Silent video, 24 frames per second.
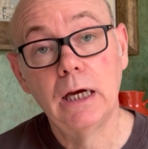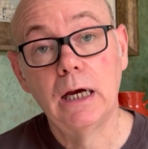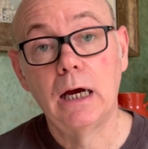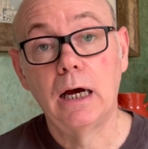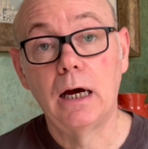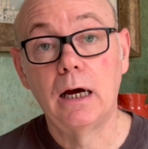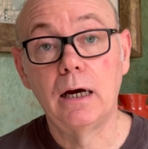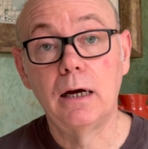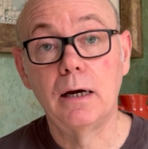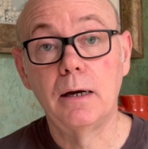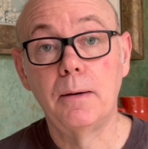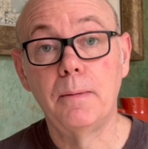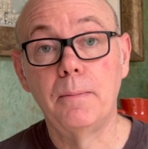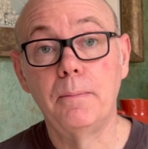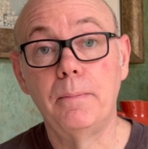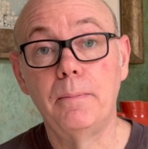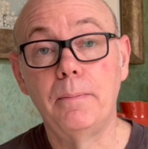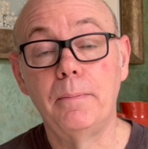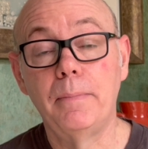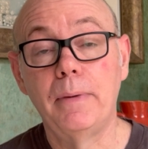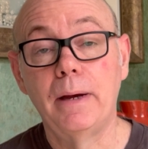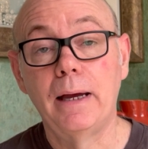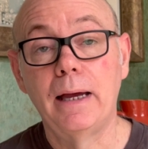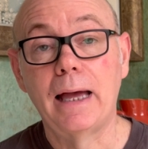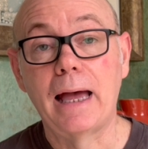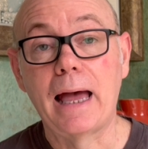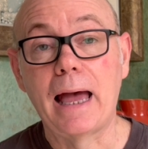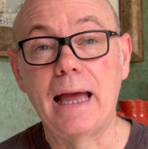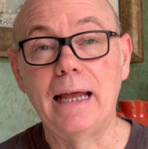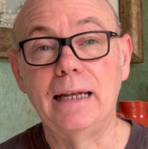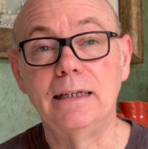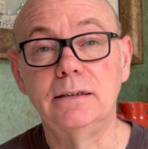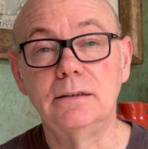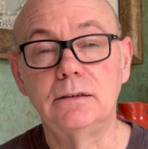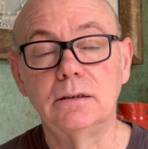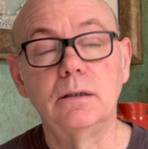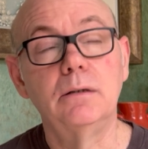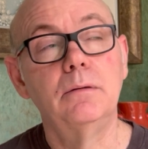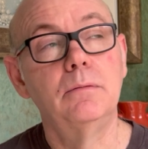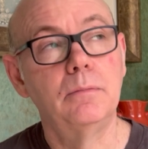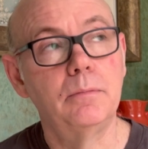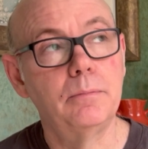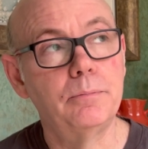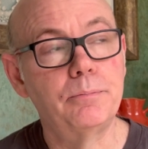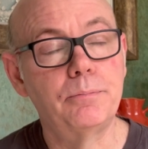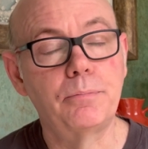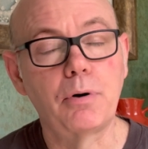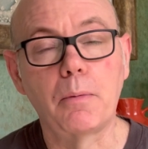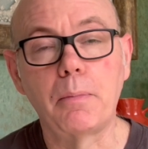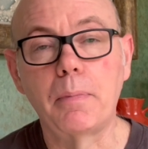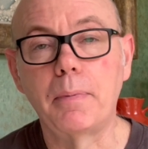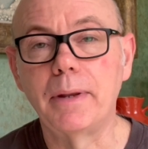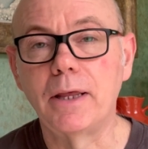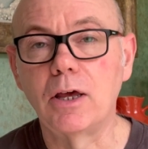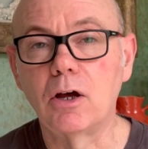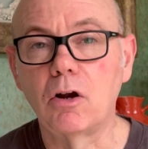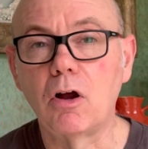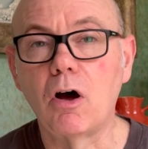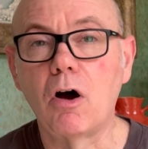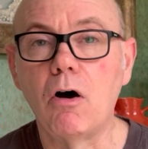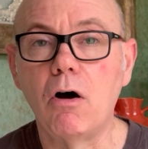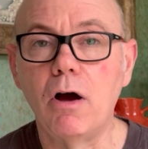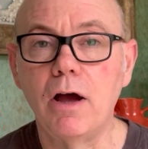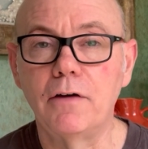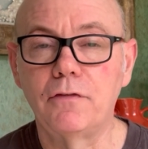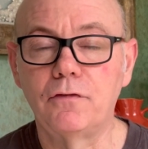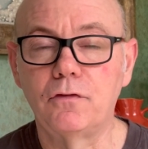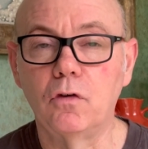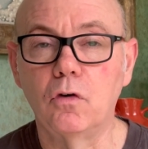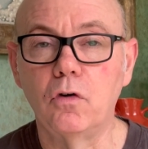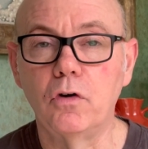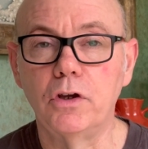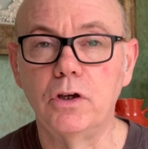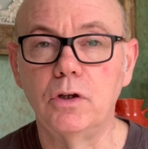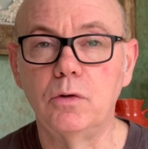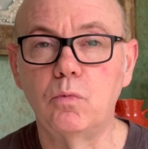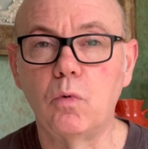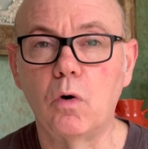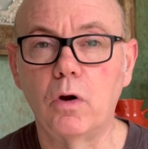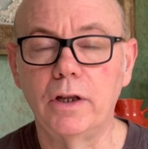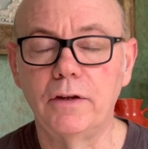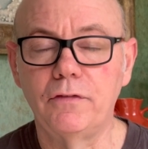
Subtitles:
and probably on a higher floor you'd want,